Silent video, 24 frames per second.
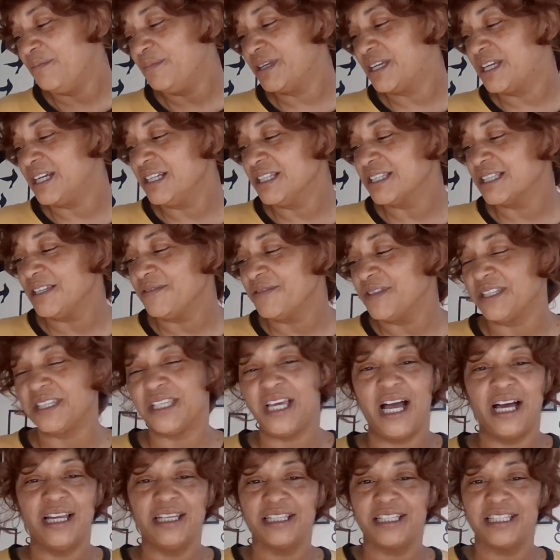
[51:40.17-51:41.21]
Because of the
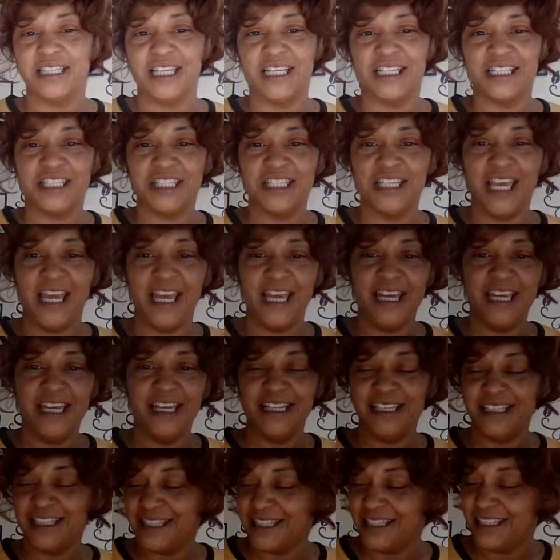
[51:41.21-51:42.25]
knowledge that she
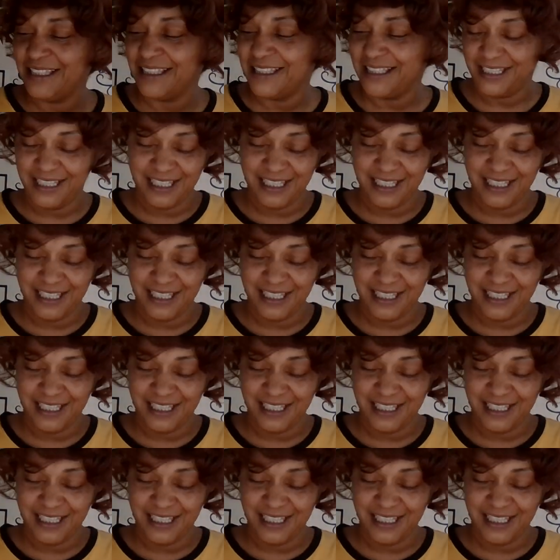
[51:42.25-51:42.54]
has.